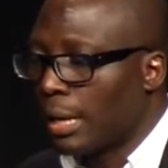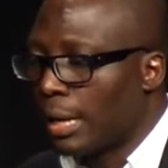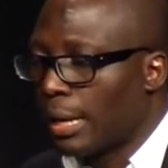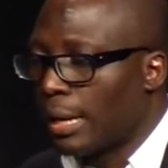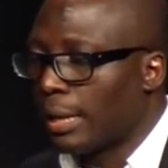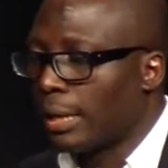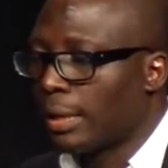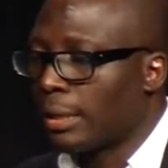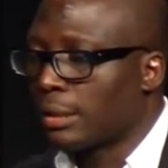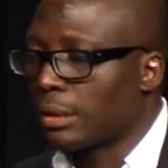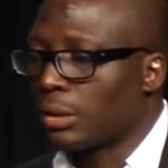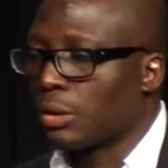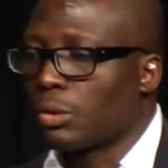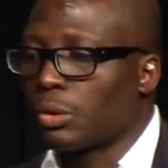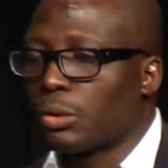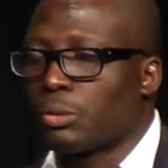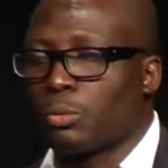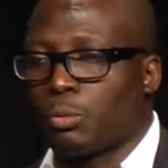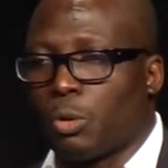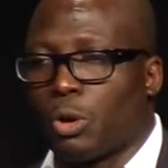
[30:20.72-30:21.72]
The
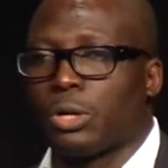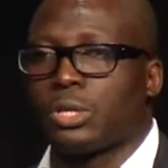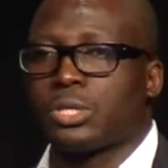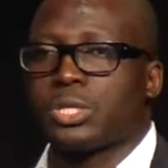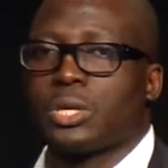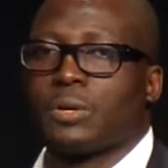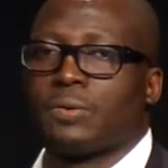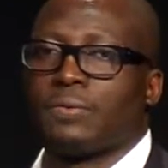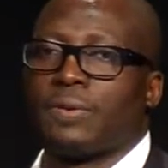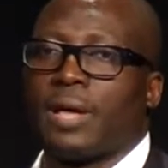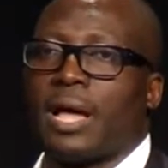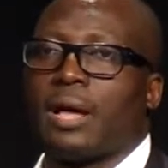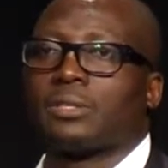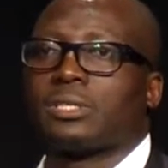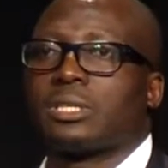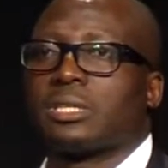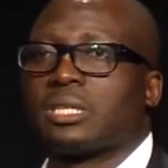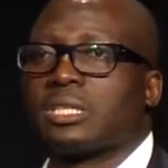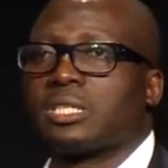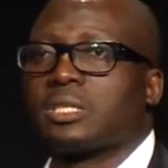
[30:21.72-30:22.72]
quality of
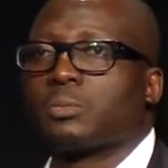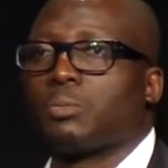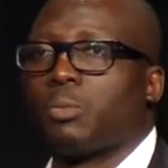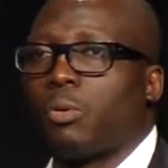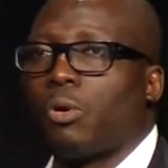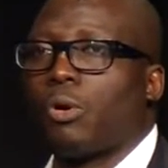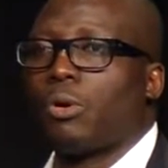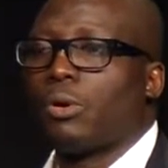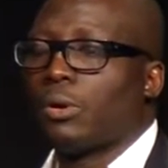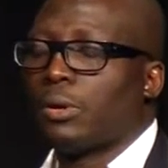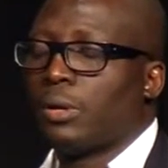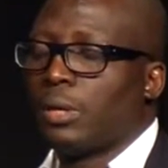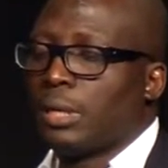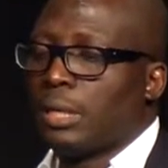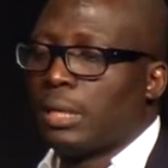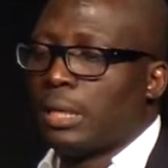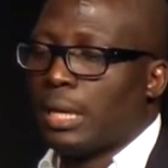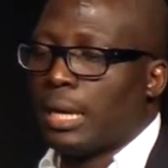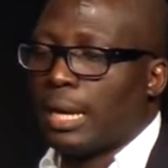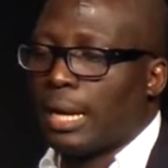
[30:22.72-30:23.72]
housing is poor.
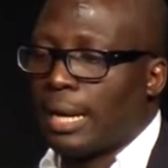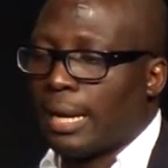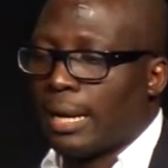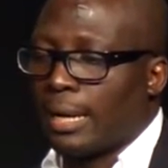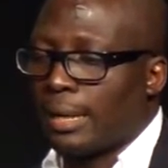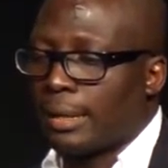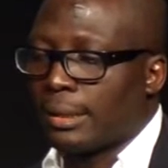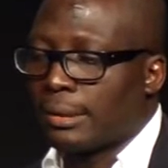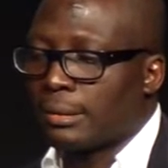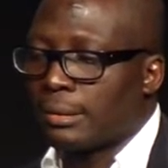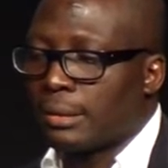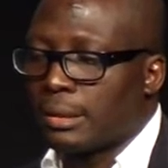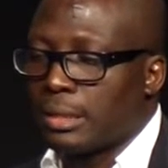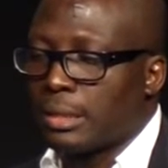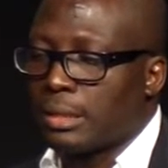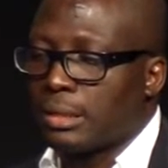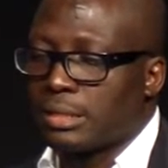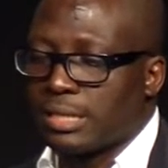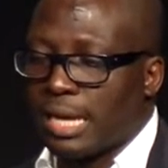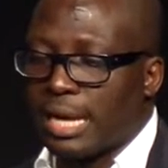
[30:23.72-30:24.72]

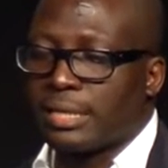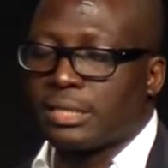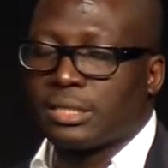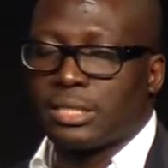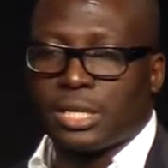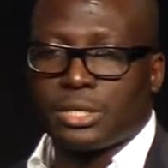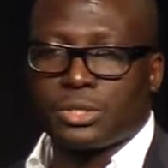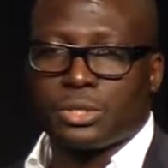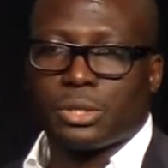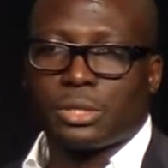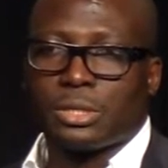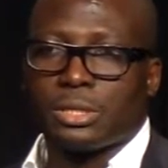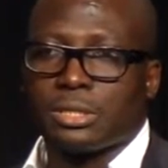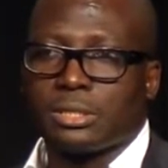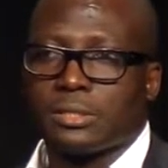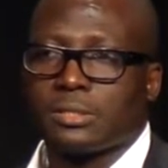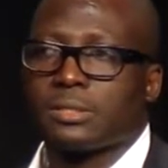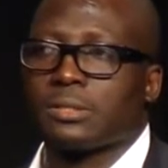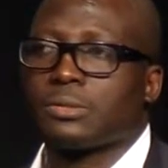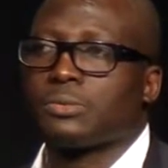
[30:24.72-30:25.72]
The sanitation
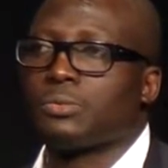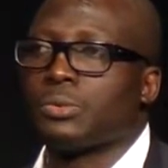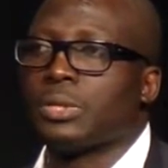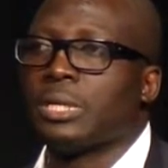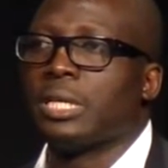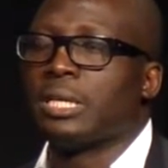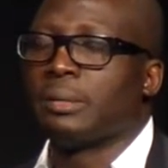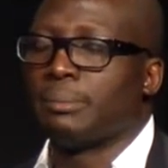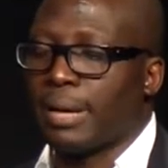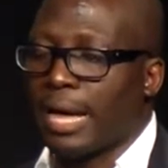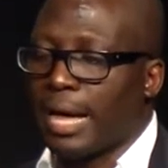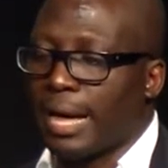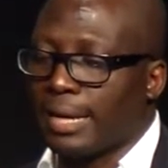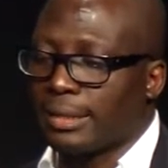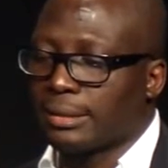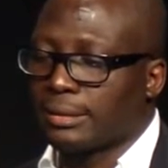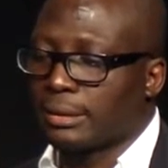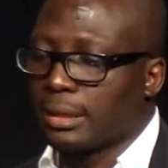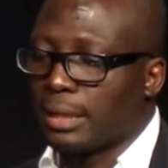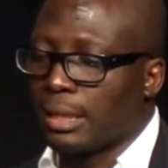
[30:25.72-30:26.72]
is really
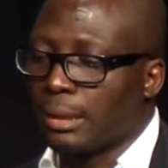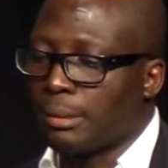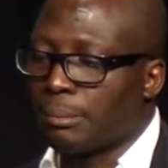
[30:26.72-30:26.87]
bad.